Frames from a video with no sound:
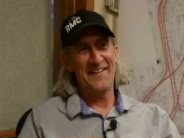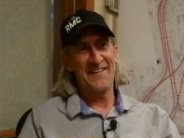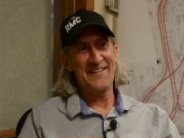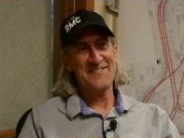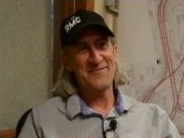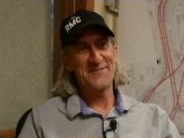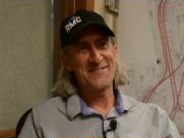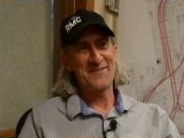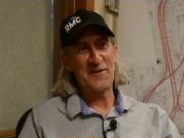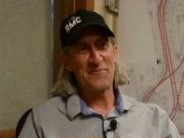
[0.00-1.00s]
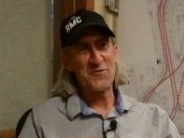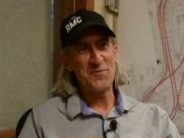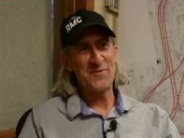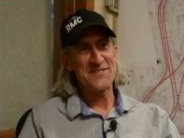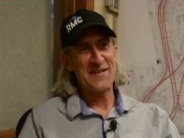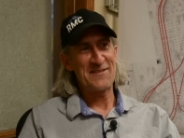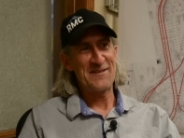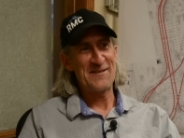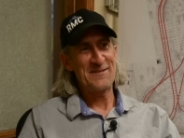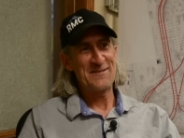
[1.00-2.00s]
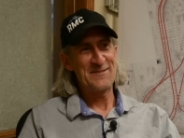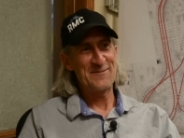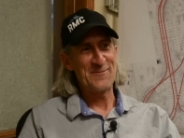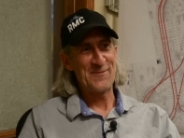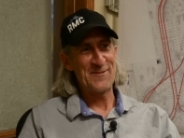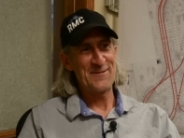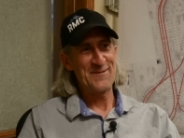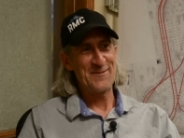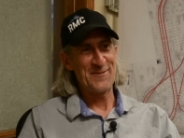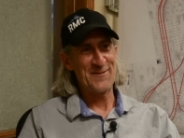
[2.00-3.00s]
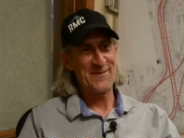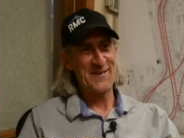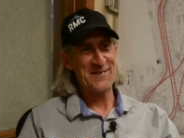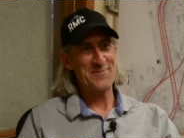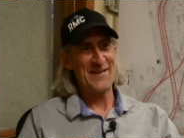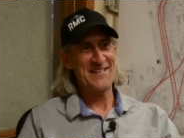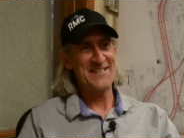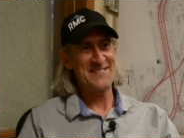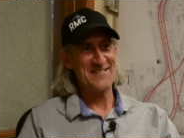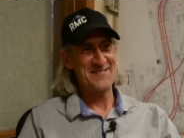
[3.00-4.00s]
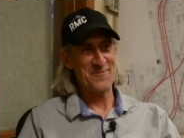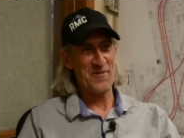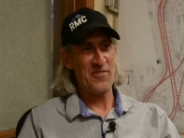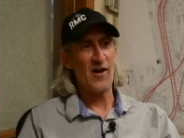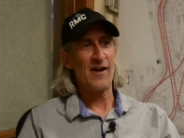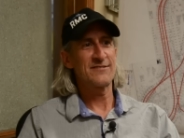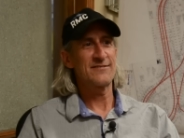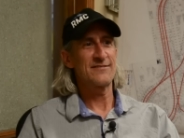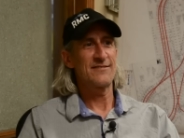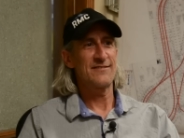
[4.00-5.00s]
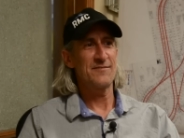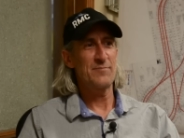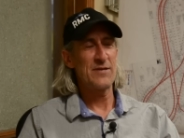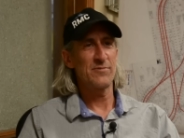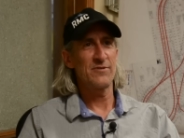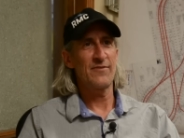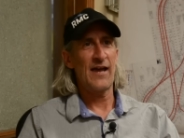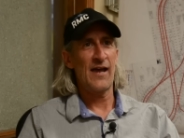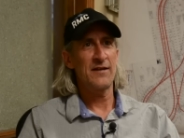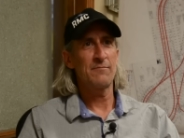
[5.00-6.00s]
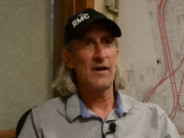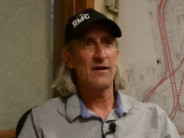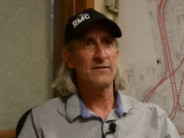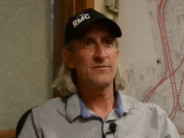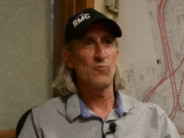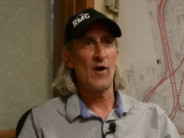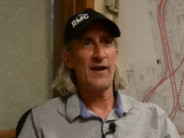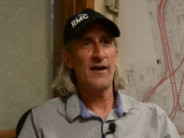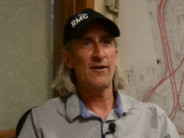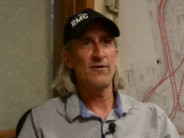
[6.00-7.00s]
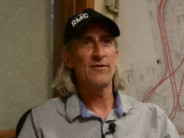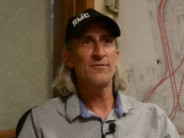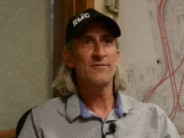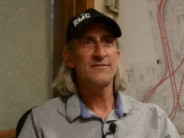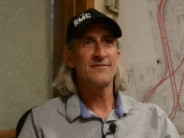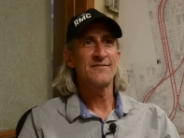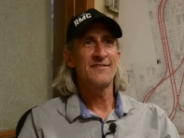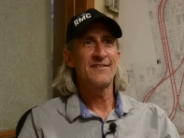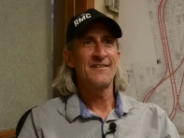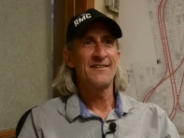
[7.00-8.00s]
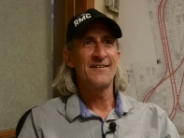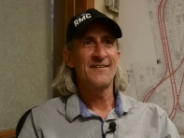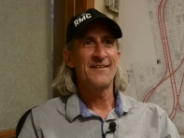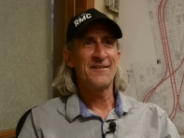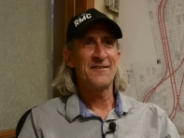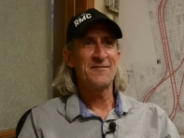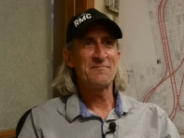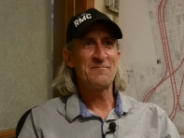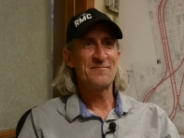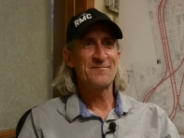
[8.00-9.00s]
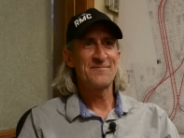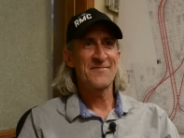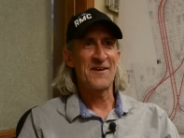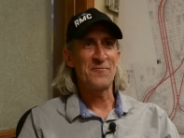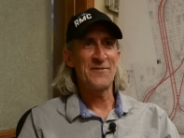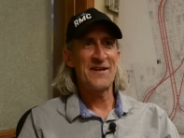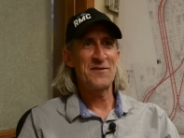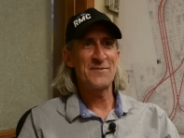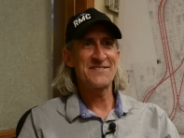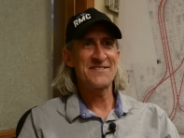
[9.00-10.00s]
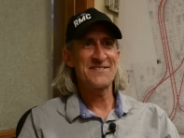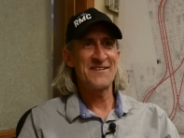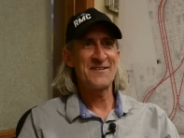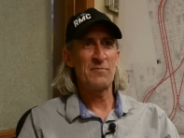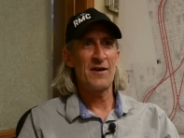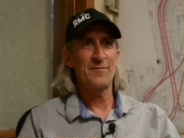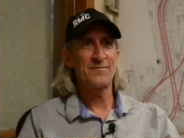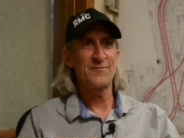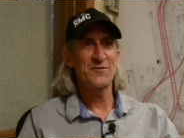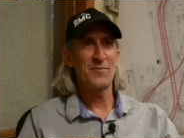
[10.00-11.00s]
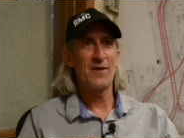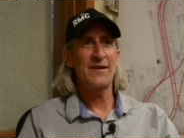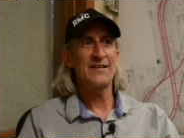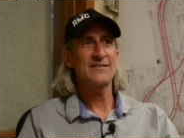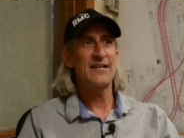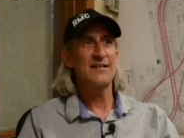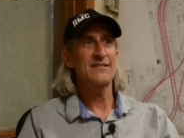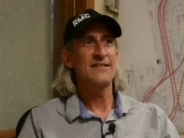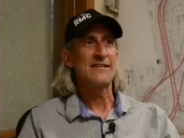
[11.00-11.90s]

I guess there is a lot of rumors out there, or or expectations, or thoughts that people have had about why Arrow um, kind of went out of business there and bought, was bought by S&S,